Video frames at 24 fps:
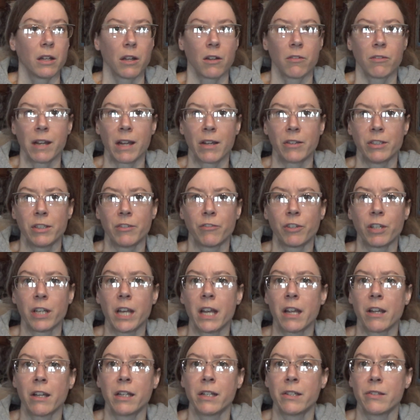around different
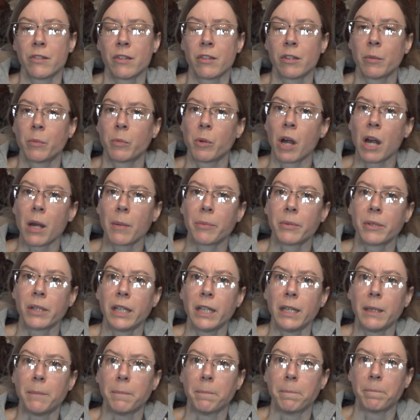areas of the
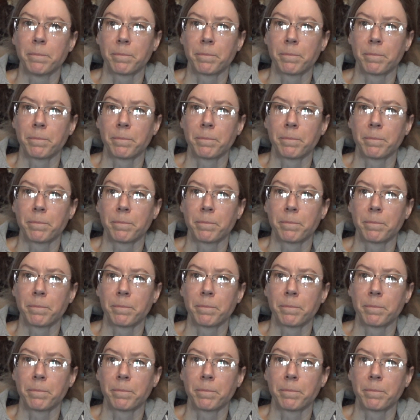property.